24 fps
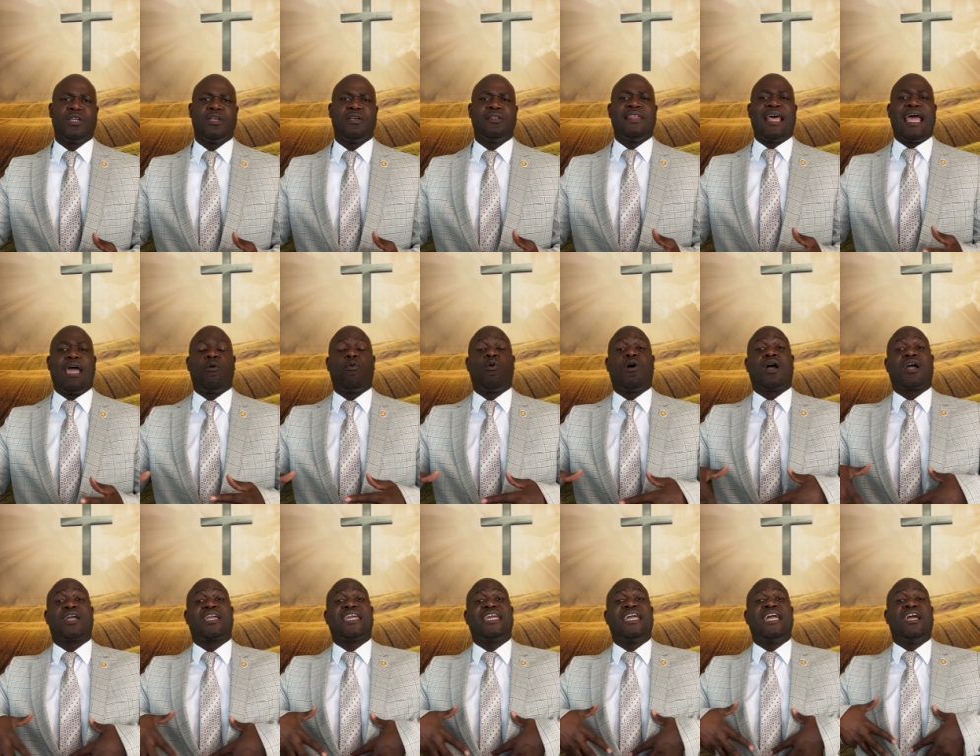they
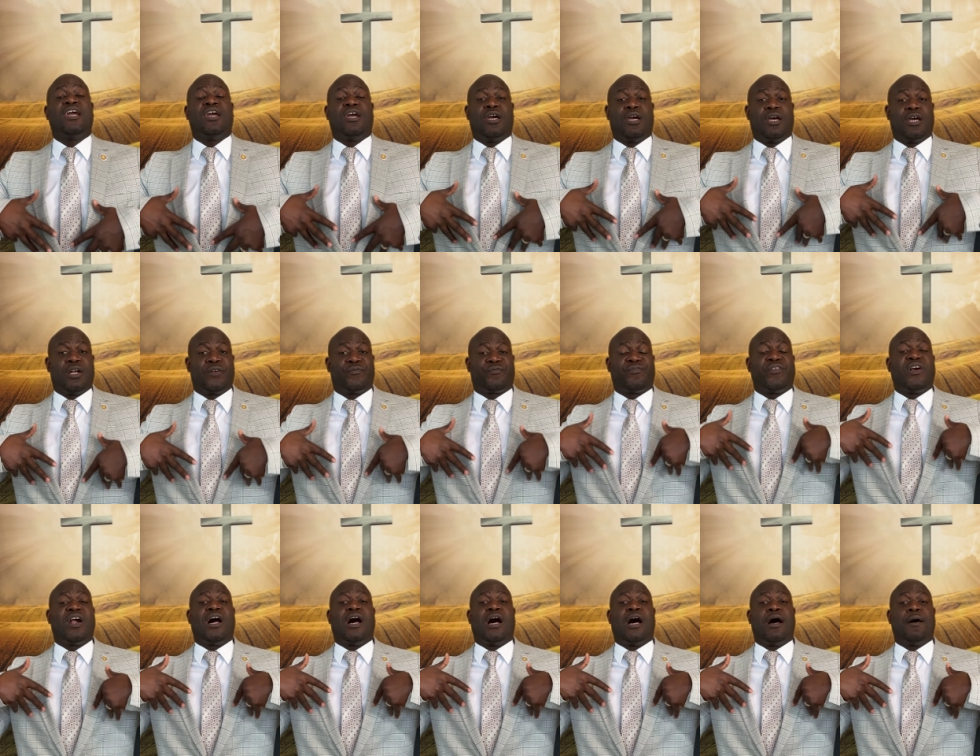were cured
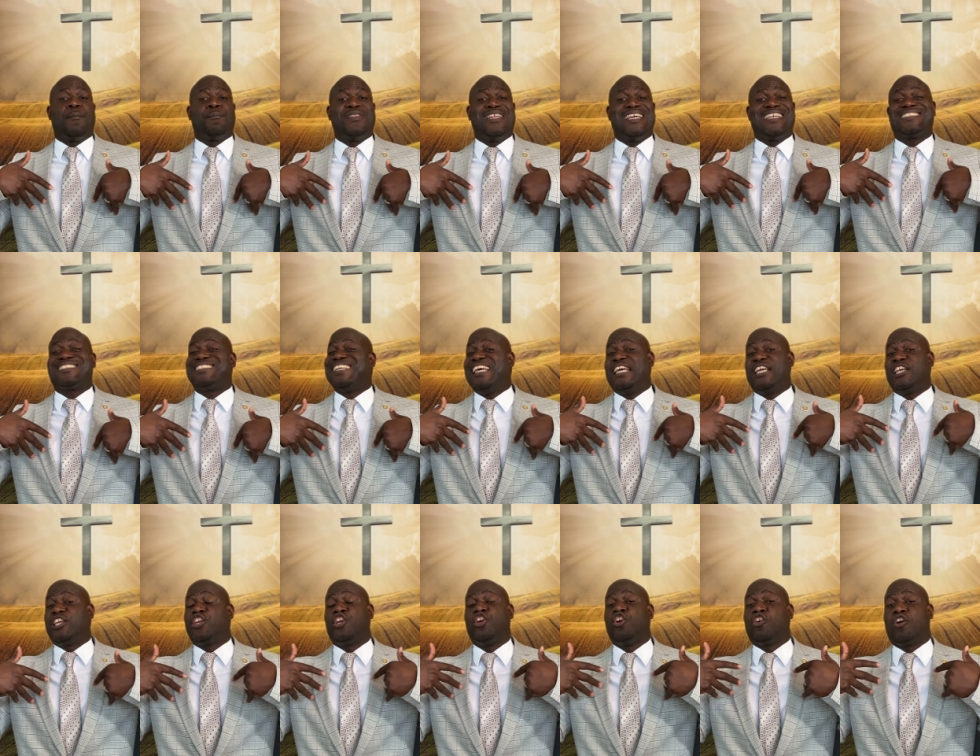from this
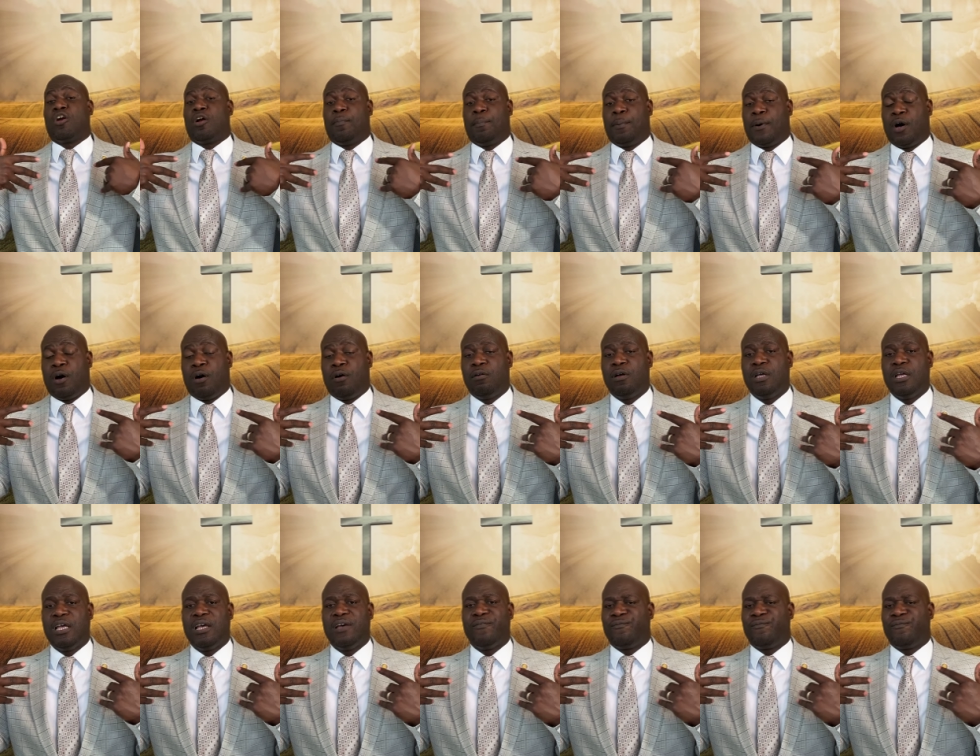incurable